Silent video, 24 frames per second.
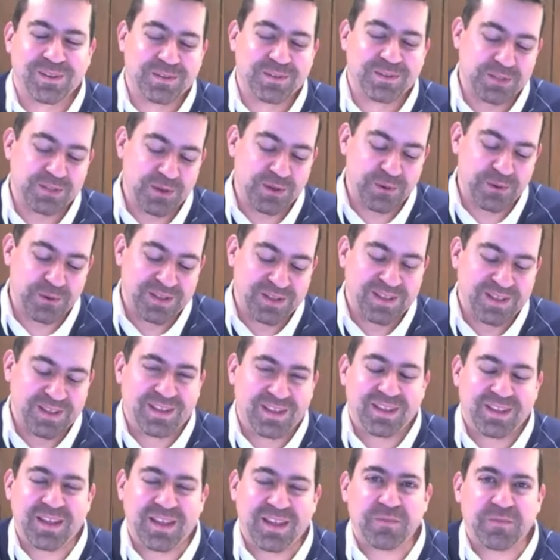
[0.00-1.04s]
So
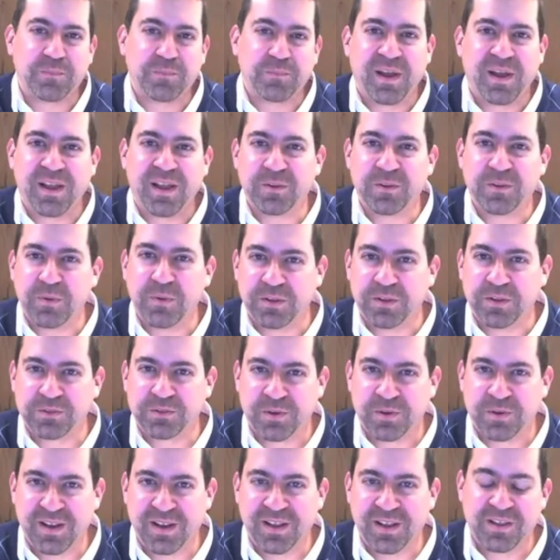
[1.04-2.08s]
yeah, behind the wheel
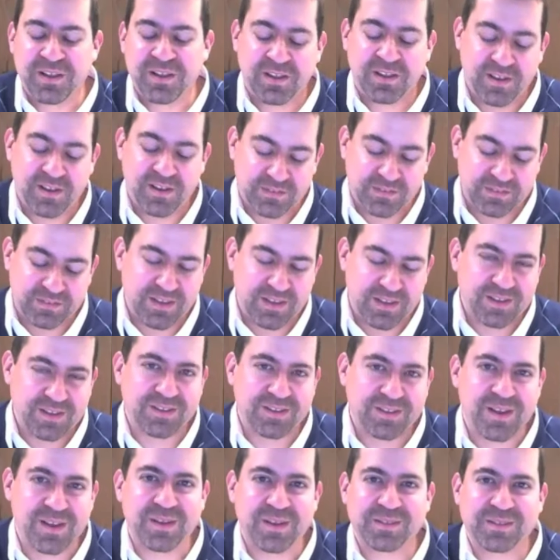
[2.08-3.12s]
training, you have to take a
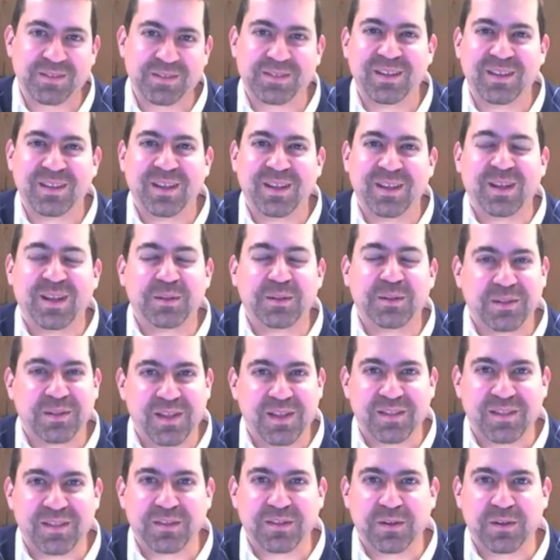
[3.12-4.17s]
test. There's a
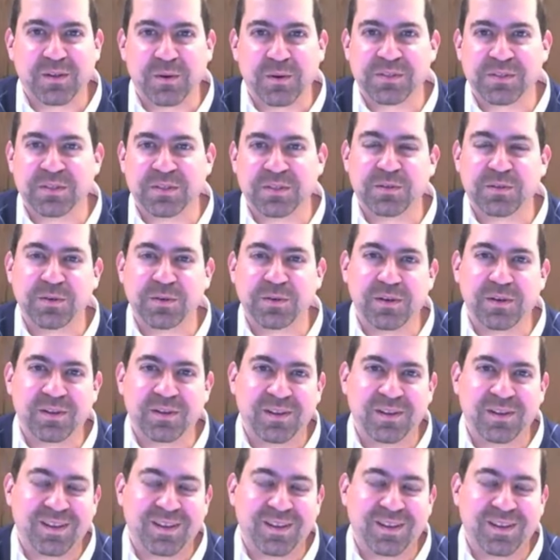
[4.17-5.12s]
lot that goes into it.